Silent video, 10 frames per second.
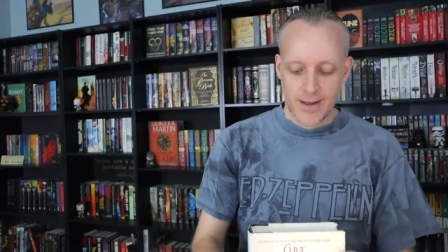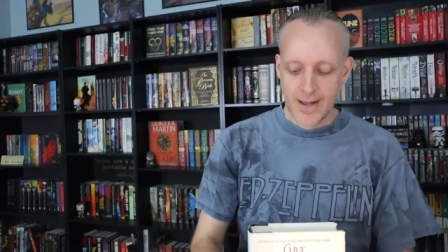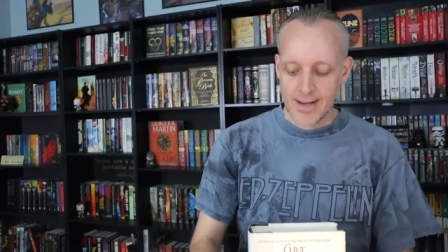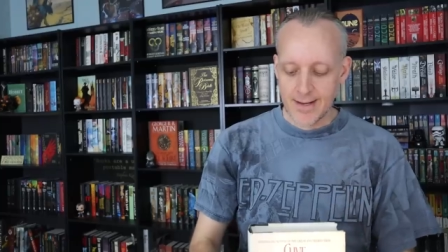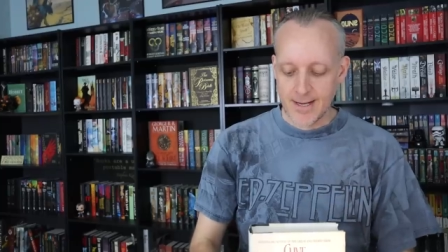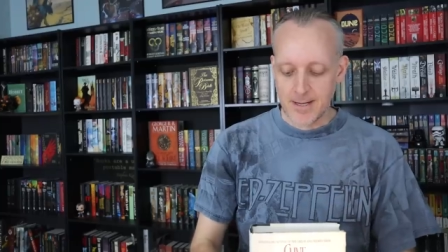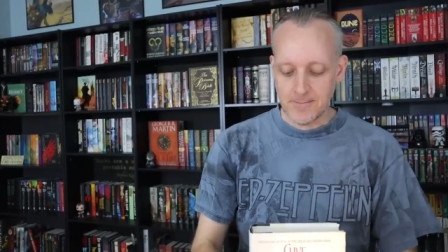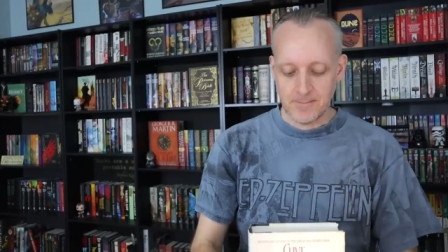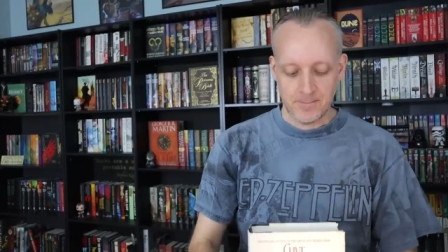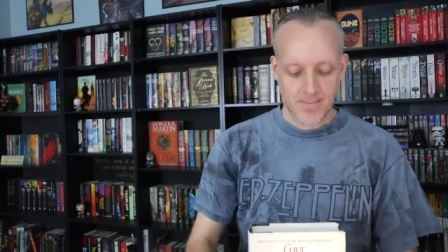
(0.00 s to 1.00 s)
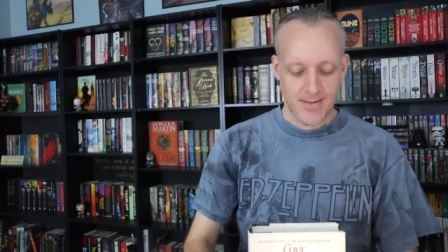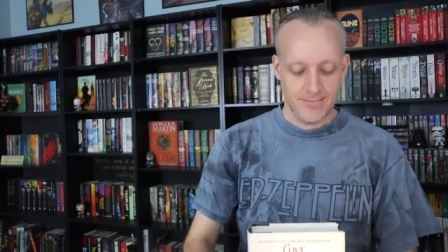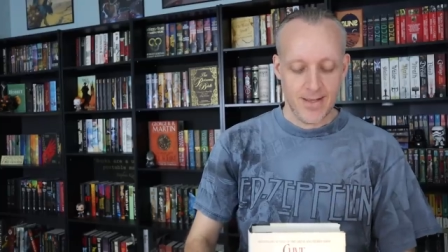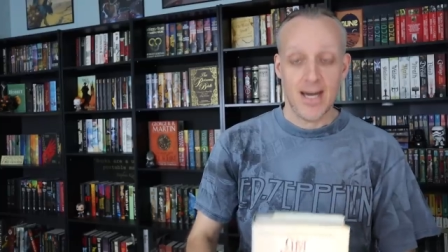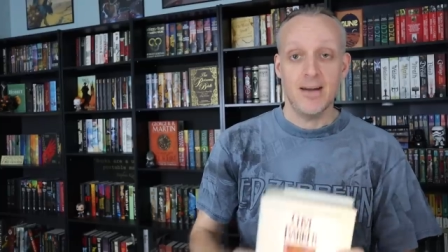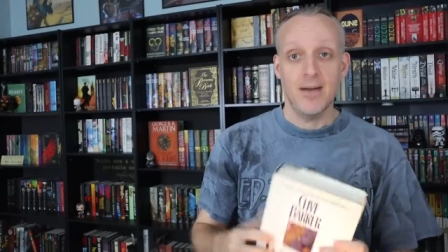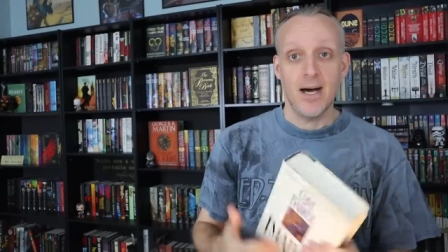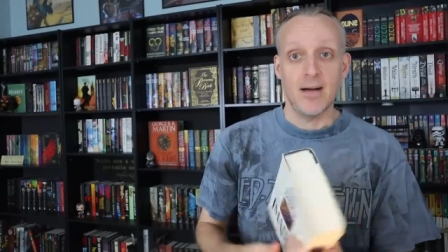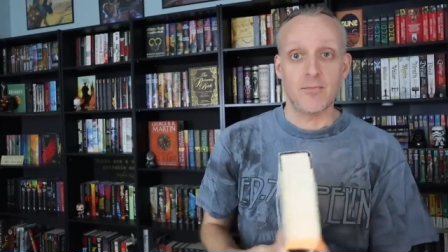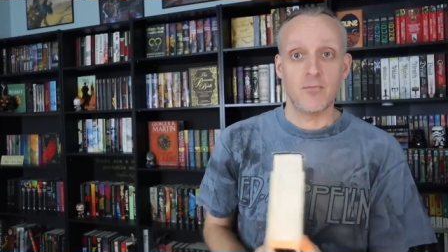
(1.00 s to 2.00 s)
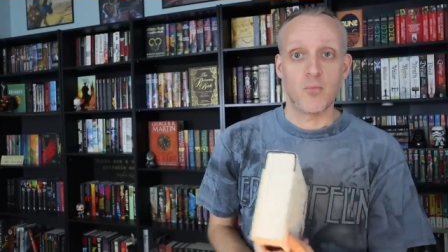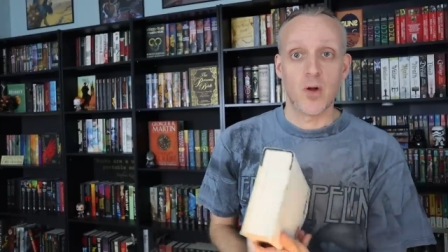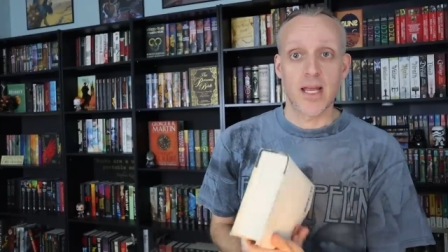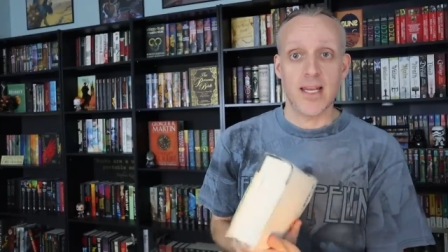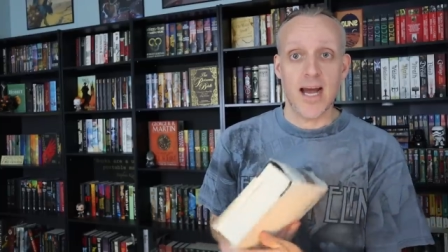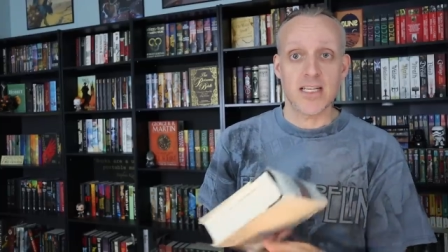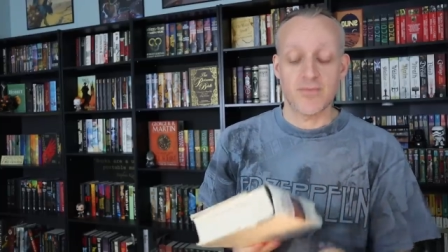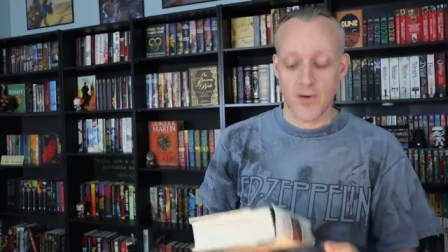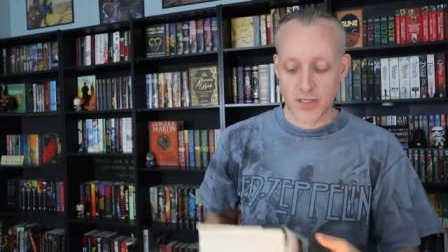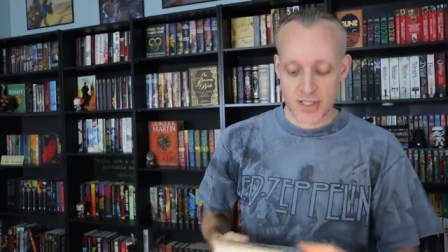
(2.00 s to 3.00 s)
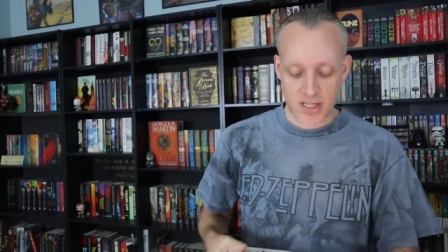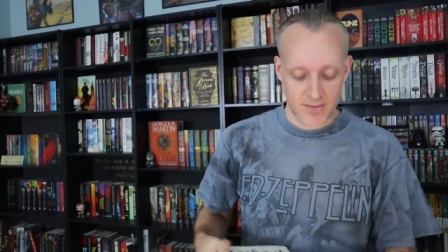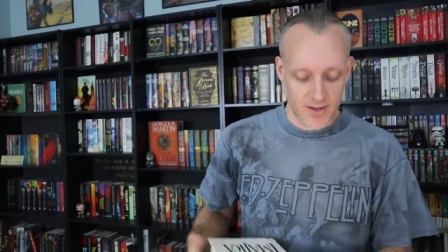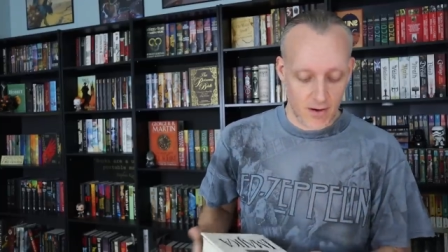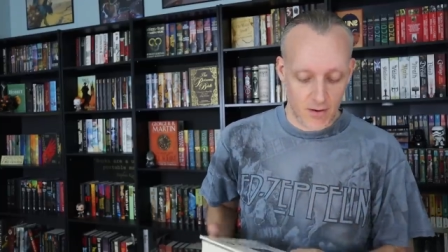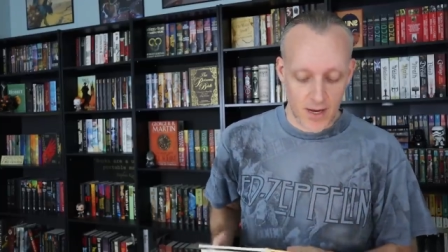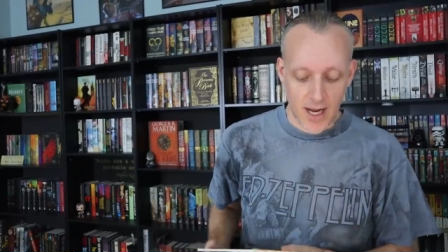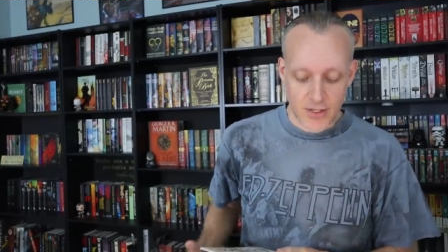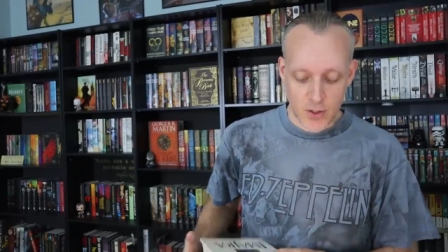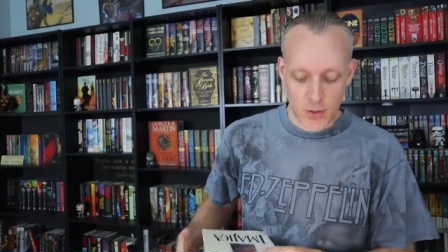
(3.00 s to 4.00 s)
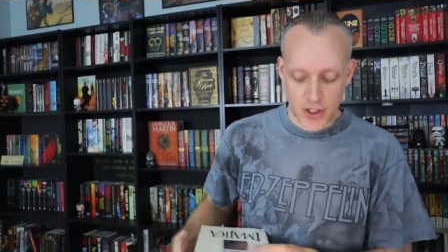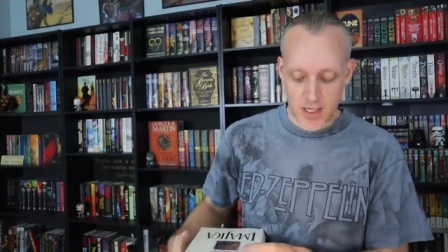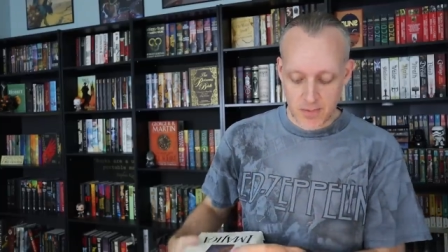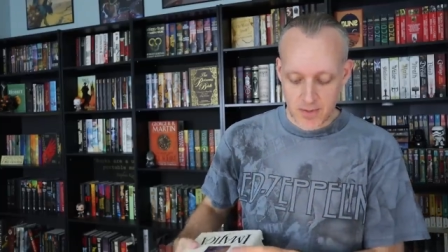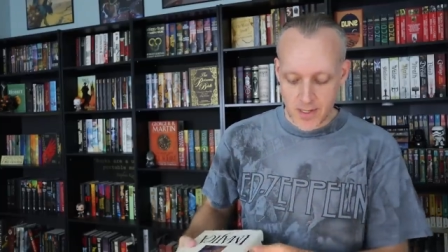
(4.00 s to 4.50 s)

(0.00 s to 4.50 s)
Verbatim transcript: And uh, yeah, uh, really nice versions of it are not so cheap.